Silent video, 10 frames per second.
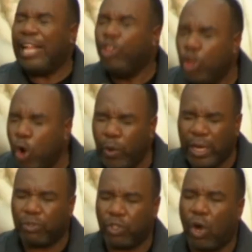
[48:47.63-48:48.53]
I know what
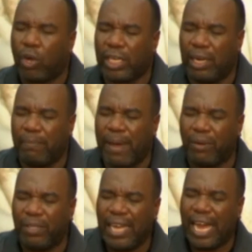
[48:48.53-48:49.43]
I'm talking about.
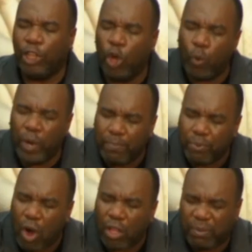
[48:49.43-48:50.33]
I know where he
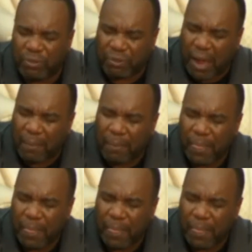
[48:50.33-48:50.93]
brought me from.